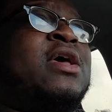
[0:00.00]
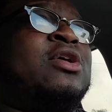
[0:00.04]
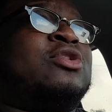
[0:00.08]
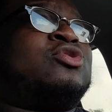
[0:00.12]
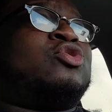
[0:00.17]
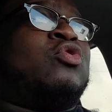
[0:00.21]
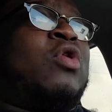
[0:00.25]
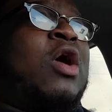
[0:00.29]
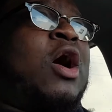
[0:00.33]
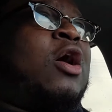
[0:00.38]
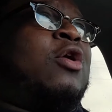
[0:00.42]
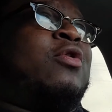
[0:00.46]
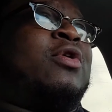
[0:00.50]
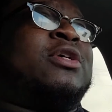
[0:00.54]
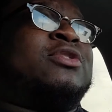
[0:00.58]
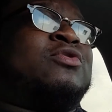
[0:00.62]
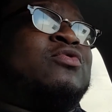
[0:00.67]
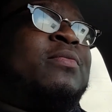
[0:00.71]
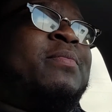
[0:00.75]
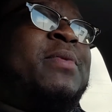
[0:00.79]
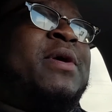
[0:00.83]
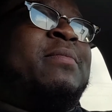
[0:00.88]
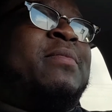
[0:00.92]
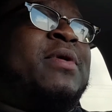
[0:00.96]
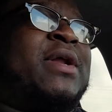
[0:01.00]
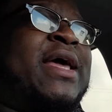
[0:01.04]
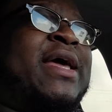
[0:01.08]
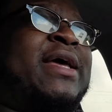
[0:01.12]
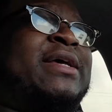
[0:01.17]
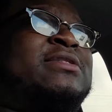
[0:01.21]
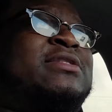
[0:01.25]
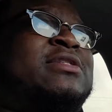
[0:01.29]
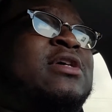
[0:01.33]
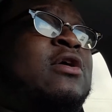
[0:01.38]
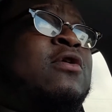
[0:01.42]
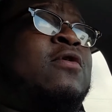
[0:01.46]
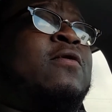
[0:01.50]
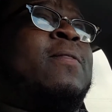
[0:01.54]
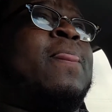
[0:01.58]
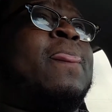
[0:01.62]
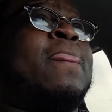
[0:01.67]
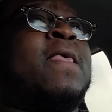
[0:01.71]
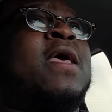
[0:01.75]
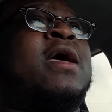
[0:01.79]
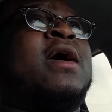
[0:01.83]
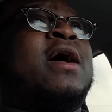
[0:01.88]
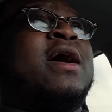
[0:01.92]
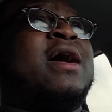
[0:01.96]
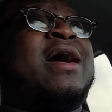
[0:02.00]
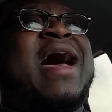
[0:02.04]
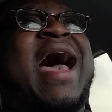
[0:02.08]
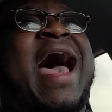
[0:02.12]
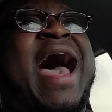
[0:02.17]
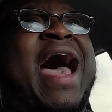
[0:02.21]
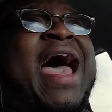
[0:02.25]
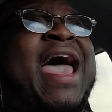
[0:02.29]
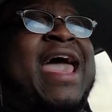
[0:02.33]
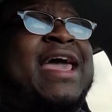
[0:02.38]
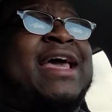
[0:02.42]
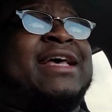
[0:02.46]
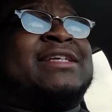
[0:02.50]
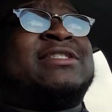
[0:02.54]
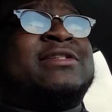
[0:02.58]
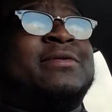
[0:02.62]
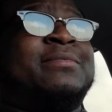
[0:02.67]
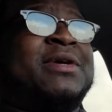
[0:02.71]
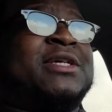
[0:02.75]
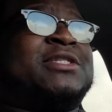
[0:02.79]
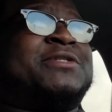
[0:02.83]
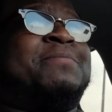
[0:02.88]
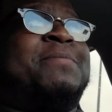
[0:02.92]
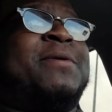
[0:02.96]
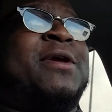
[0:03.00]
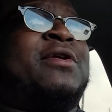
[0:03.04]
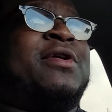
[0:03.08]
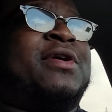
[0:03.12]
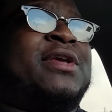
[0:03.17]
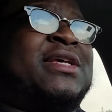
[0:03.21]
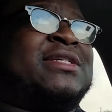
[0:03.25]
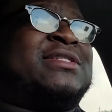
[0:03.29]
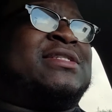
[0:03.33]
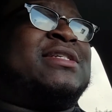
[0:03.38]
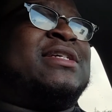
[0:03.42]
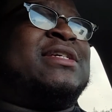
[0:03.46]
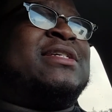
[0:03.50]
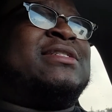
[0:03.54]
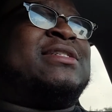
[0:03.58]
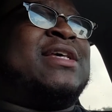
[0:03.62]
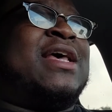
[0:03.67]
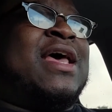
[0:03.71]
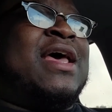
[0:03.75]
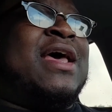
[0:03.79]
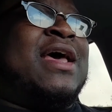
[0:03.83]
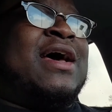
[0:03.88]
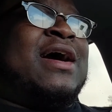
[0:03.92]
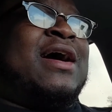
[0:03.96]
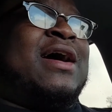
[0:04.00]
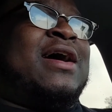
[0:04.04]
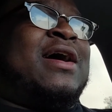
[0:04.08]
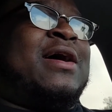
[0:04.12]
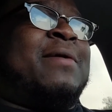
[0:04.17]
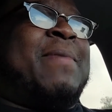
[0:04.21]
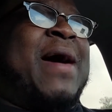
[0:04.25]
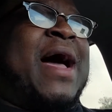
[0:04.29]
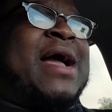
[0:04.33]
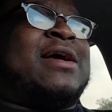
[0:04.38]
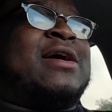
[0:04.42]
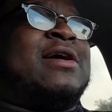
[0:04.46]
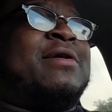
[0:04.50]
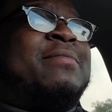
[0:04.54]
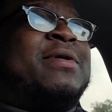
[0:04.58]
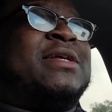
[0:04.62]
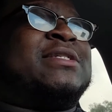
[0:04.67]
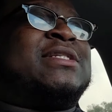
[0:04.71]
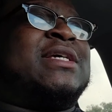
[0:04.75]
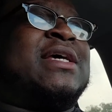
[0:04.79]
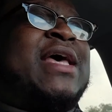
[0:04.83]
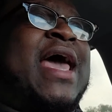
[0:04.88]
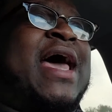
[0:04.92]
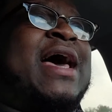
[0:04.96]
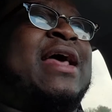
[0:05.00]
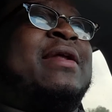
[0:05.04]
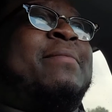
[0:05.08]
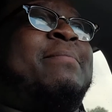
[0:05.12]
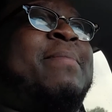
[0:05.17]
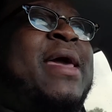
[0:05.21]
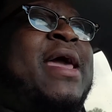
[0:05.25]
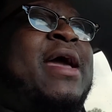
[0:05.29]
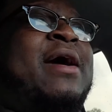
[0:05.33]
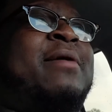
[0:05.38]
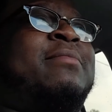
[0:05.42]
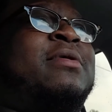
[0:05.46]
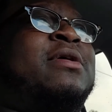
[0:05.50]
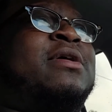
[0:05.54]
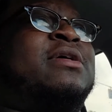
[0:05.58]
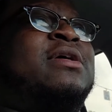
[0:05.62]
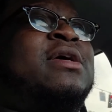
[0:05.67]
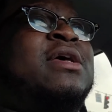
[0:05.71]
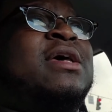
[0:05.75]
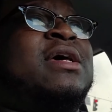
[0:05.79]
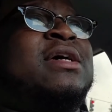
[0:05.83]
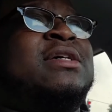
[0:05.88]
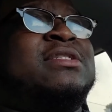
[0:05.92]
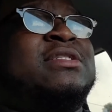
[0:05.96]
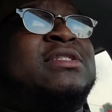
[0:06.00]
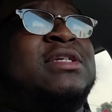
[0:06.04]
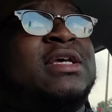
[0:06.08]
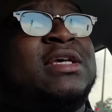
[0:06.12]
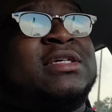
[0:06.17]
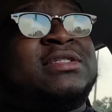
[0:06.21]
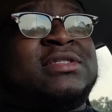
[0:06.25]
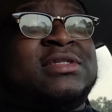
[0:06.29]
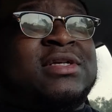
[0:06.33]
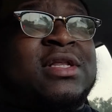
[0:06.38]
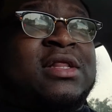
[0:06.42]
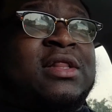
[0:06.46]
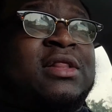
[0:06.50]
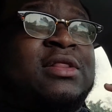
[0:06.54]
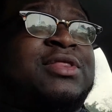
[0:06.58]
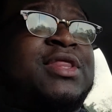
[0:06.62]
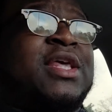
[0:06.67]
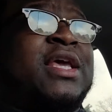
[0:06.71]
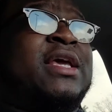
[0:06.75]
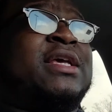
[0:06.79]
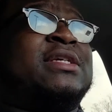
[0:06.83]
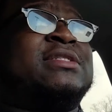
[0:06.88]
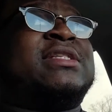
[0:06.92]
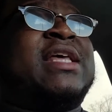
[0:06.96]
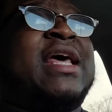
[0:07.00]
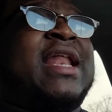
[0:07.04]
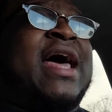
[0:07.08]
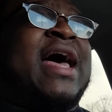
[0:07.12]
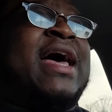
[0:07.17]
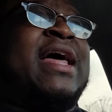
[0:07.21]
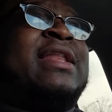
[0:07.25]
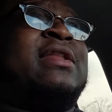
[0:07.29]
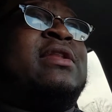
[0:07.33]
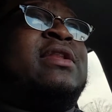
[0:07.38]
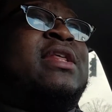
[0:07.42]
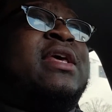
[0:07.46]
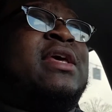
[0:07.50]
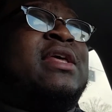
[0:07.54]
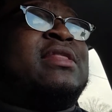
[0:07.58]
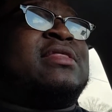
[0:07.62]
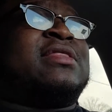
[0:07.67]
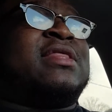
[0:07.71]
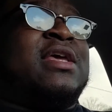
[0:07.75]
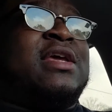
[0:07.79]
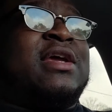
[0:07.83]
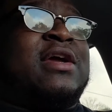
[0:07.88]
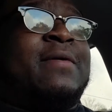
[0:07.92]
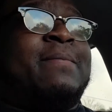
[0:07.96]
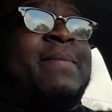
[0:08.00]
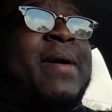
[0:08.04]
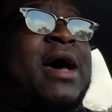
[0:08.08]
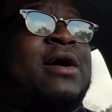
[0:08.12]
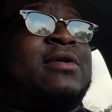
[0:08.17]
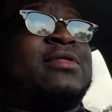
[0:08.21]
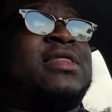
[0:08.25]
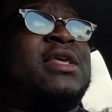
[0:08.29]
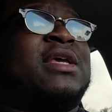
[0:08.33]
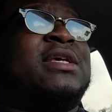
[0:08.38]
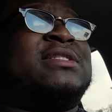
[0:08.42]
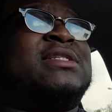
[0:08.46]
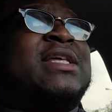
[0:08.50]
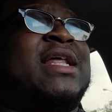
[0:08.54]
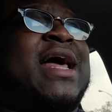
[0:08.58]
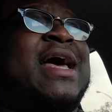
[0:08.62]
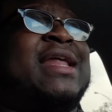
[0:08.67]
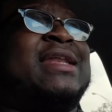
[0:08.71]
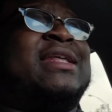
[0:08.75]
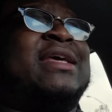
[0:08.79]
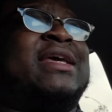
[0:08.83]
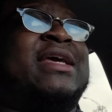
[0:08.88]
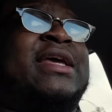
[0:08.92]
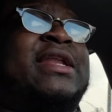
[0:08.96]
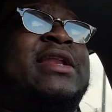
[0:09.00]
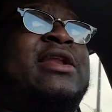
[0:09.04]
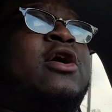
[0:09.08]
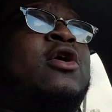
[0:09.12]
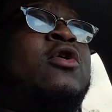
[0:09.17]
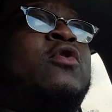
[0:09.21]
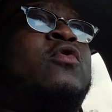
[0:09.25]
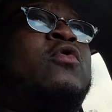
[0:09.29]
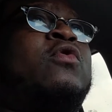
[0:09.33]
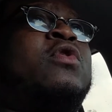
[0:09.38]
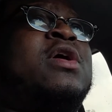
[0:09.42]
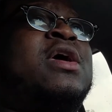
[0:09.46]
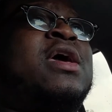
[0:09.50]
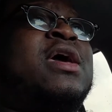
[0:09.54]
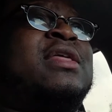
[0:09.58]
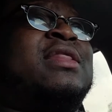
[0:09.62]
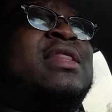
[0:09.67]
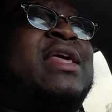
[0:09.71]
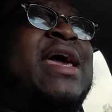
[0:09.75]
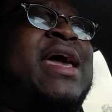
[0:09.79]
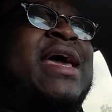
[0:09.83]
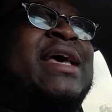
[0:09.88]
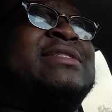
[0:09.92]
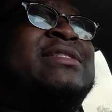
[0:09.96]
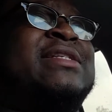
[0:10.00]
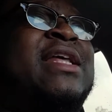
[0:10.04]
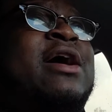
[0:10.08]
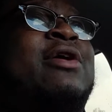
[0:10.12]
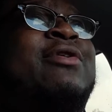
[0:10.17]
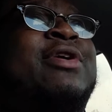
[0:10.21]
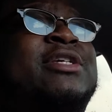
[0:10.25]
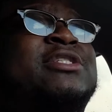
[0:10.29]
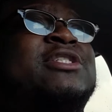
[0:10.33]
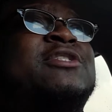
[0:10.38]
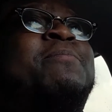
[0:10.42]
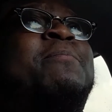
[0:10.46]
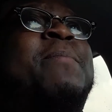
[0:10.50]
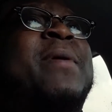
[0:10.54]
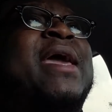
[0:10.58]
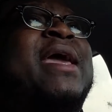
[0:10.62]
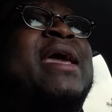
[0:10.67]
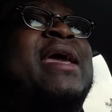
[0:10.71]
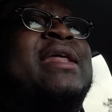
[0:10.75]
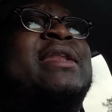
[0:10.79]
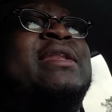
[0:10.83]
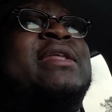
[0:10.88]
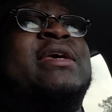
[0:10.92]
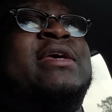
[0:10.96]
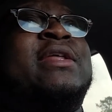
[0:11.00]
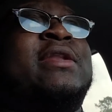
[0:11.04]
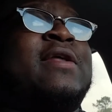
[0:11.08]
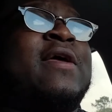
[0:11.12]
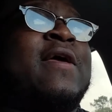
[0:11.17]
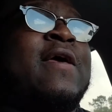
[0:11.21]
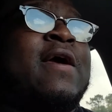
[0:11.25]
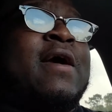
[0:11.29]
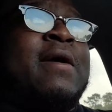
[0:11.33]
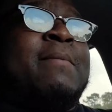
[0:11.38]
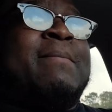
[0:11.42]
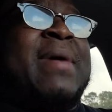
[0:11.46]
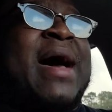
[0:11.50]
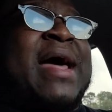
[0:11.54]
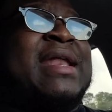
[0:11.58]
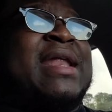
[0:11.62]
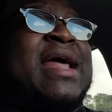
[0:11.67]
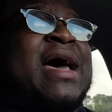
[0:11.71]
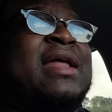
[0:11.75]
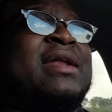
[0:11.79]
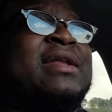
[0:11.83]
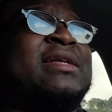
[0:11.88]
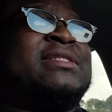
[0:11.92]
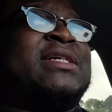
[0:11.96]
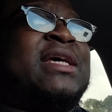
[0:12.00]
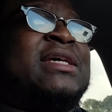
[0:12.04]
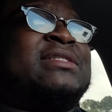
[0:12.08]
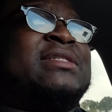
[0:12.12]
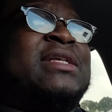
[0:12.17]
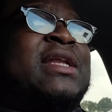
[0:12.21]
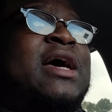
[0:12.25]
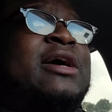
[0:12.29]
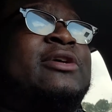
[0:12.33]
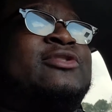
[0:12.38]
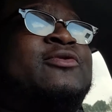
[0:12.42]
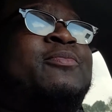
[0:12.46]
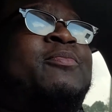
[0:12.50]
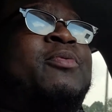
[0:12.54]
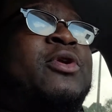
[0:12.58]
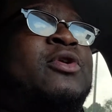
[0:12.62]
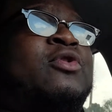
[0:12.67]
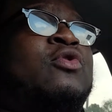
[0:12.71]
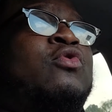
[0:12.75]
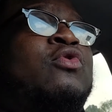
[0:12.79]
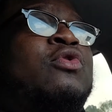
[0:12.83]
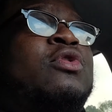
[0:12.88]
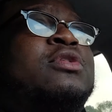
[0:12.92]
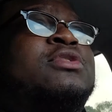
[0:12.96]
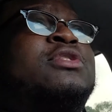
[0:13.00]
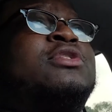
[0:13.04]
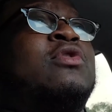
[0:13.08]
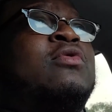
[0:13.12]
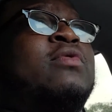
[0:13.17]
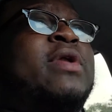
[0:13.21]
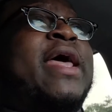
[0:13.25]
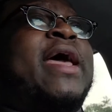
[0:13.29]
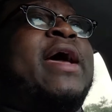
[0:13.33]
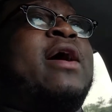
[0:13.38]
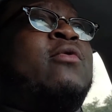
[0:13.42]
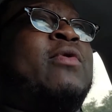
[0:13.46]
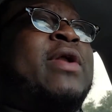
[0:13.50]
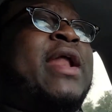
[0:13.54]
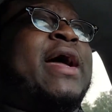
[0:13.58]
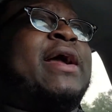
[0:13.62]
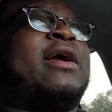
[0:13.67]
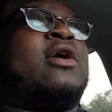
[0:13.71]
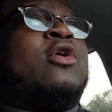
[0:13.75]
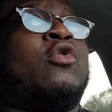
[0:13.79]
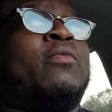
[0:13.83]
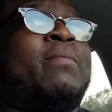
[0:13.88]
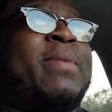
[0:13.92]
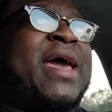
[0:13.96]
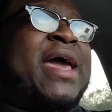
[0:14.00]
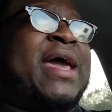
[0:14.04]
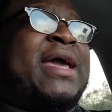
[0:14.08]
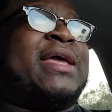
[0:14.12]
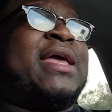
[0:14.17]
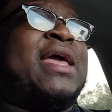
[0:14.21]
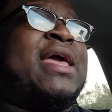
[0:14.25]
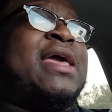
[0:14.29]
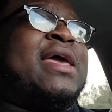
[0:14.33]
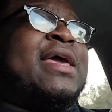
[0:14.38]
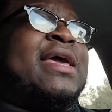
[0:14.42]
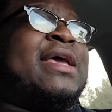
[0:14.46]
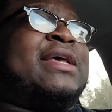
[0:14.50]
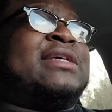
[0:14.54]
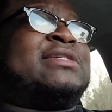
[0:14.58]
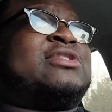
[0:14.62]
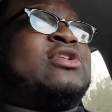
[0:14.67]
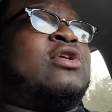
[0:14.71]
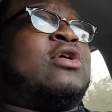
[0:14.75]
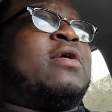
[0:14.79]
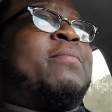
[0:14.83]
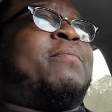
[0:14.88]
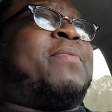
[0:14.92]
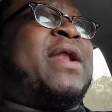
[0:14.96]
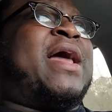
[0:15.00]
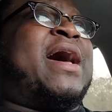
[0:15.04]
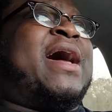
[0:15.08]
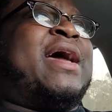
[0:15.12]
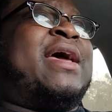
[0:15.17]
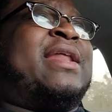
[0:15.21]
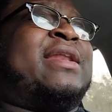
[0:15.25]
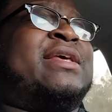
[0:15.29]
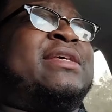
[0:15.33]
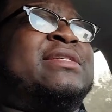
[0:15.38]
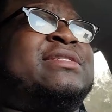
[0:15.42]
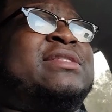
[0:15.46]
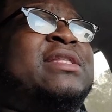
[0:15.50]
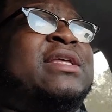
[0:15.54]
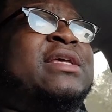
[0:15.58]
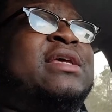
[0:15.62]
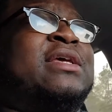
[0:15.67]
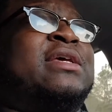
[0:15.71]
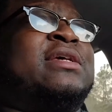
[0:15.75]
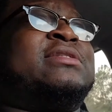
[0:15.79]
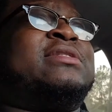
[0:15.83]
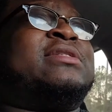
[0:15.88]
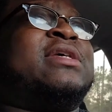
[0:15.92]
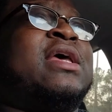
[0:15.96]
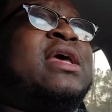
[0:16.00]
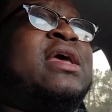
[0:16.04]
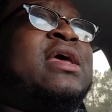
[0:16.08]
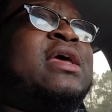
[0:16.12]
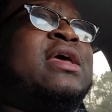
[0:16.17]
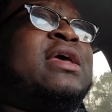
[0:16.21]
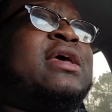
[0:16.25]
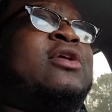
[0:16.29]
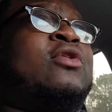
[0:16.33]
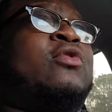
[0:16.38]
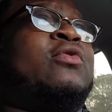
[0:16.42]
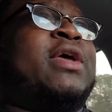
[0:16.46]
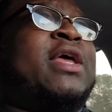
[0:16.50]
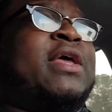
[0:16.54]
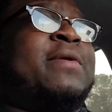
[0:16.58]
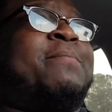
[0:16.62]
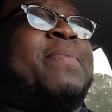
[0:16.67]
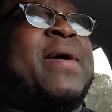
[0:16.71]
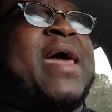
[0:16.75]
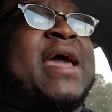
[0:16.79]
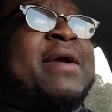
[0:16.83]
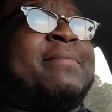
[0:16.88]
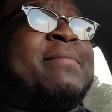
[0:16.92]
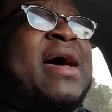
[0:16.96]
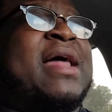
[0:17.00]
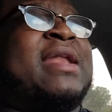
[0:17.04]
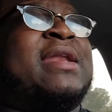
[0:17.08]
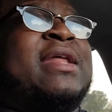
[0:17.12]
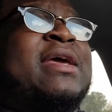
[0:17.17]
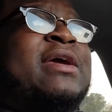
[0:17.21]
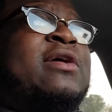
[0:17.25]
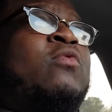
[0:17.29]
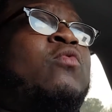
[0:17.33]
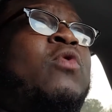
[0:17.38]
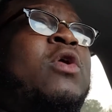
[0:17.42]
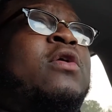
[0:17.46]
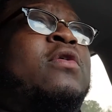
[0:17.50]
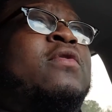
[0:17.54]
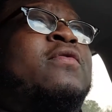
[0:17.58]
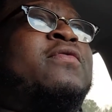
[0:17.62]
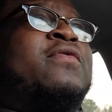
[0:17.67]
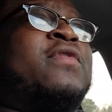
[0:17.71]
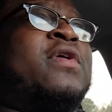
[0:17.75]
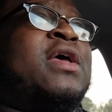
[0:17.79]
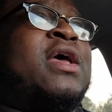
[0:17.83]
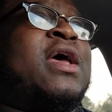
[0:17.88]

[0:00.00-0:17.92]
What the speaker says: So always remember that. So I had some experiences by coming to Alabama, just things that I didn't think about, things that I didn't know, that has now expanded my knowledge as an entrepreneur. So now when I go back and start applying these things, it'll impact my net worth.